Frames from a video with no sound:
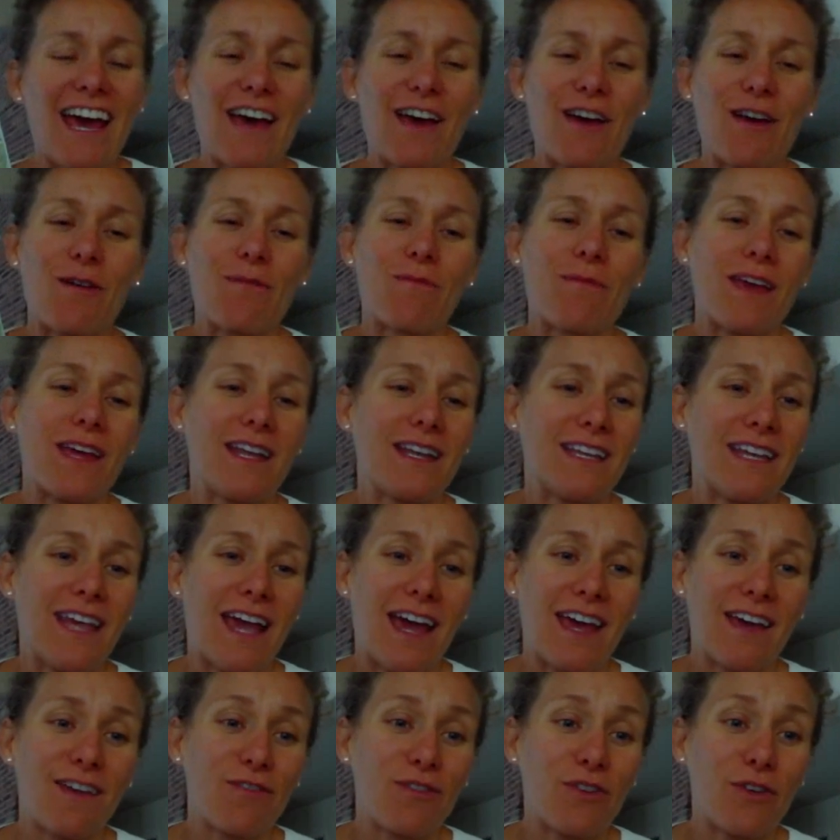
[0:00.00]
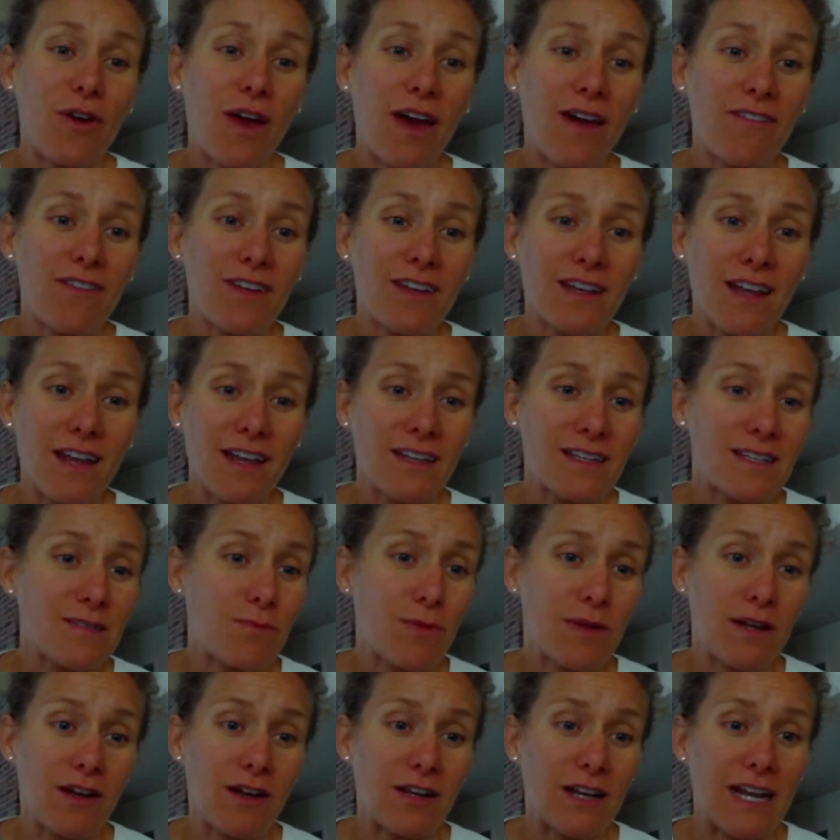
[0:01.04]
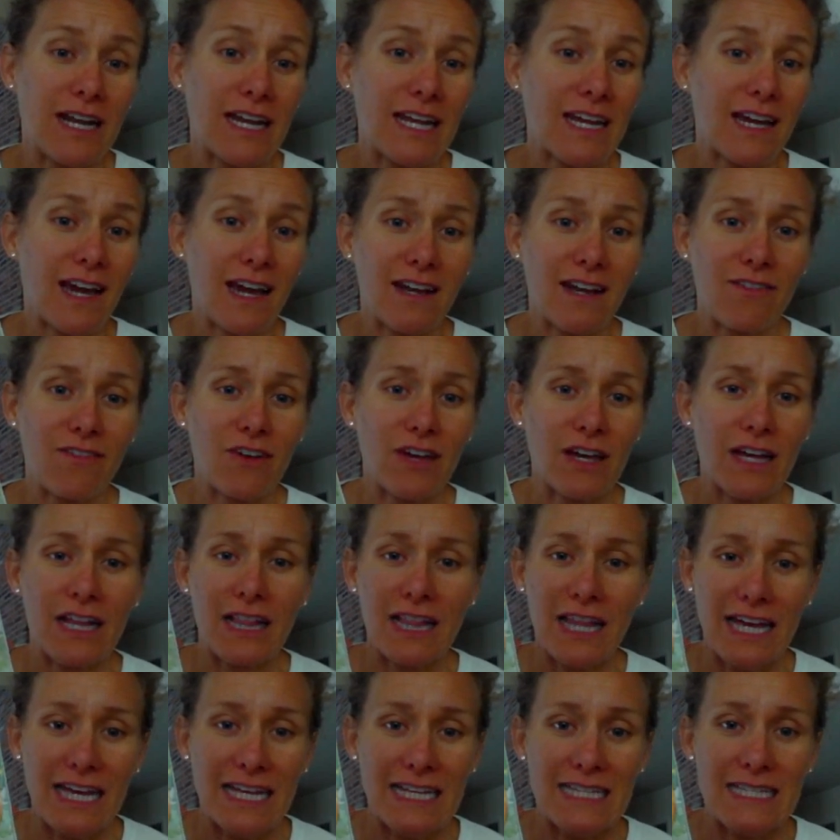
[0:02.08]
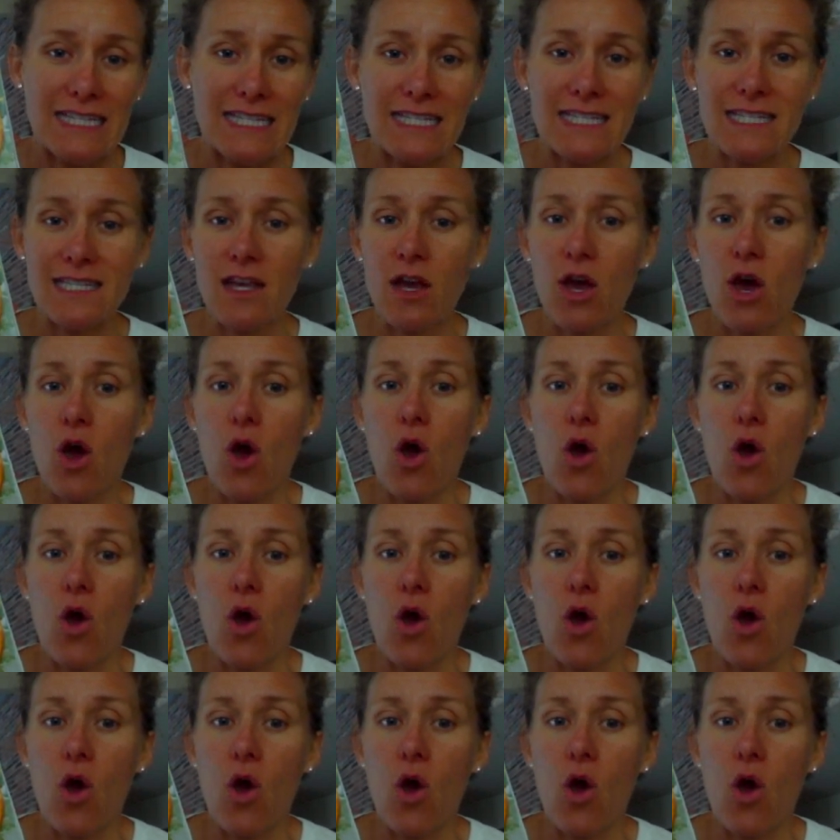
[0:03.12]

And yeah, if you haven't been on any kind of a cleanse